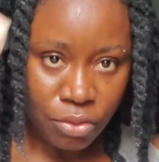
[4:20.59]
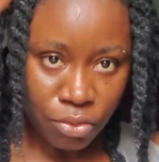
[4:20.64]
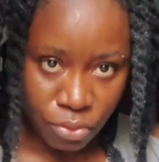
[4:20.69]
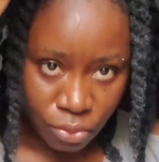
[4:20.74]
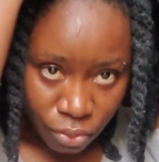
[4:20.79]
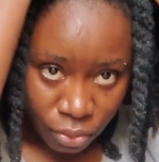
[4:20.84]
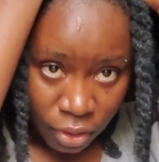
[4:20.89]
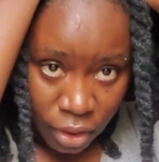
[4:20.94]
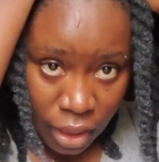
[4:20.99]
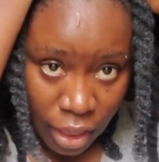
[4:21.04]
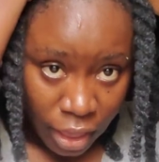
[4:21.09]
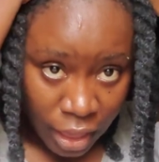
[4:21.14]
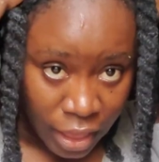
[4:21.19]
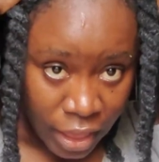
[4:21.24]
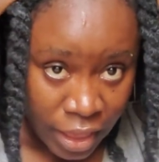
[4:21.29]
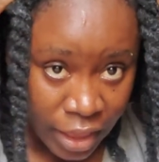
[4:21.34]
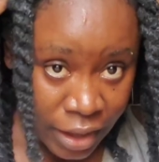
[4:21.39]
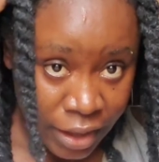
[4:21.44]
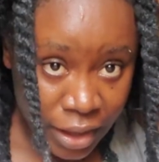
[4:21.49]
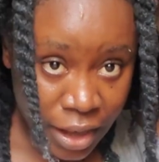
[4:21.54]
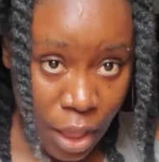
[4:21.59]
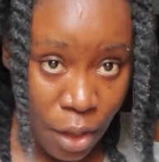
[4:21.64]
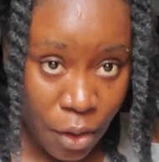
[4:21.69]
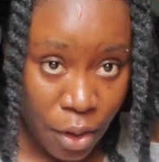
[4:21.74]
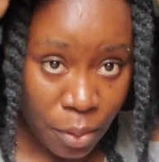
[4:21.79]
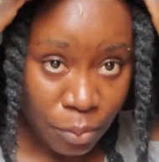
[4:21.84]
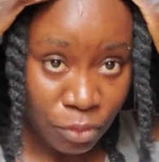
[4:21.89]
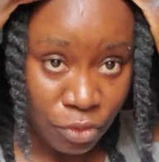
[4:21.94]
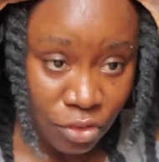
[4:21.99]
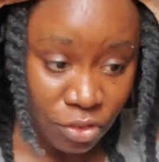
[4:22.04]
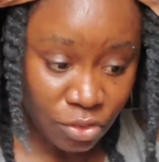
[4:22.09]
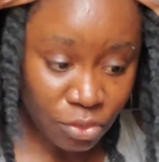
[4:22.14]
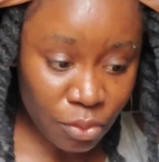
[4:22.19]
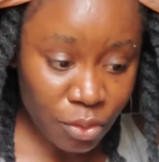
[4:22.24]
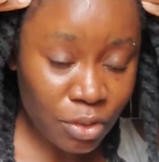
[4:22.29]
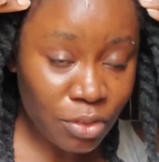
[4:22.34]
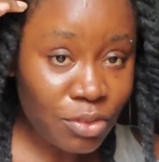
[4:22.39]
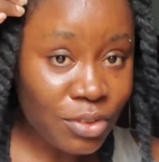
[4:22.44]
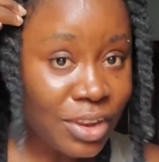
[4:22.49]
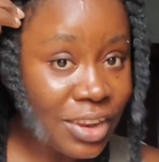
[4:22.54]
So yeah, now I'm just
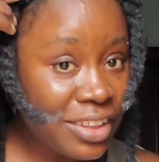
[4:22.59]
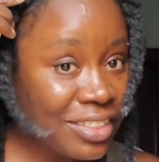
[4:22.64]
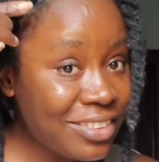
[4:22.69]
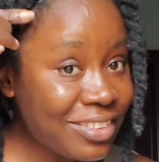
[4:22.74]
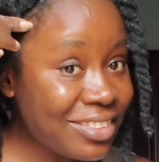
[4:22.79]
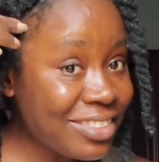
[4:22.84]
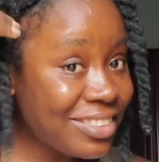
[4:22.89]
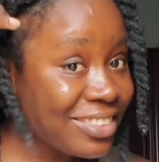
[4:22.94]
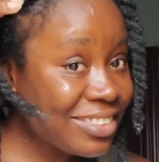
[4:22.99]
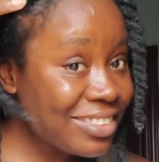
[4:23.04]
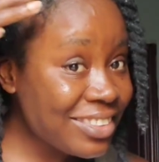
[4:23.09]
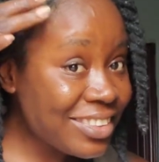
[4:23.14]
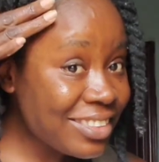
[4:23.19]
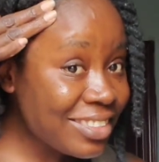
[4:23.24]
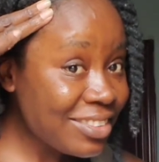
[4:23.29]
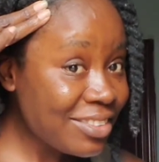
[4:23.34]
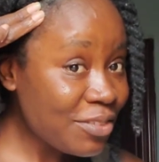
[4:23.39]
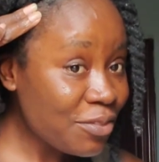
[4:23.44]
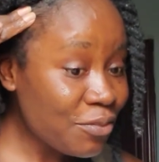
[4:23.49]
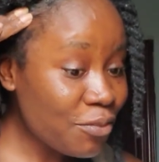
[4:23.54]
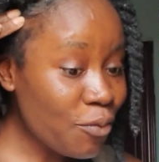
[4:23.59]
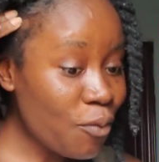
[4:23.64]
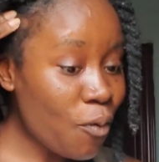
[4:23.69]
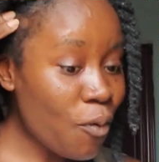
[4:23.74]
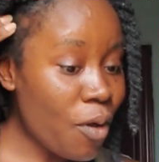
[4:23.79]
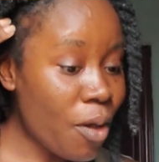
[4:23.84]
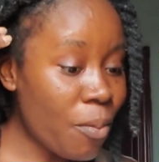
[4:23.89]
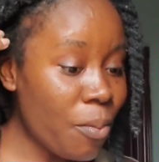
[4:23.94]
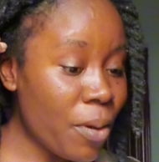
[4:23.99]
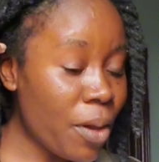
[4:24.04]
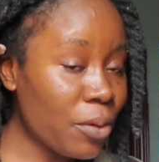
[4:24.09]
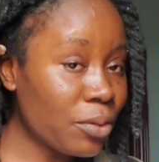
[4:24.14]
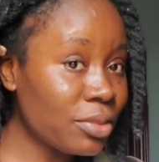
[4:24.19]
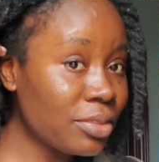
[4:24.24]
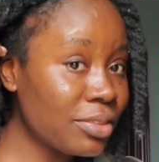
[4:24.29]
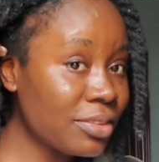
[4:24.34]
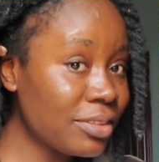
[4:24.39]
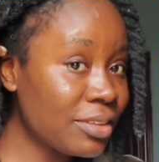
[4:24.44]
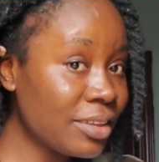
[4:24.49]
going to let it sit for about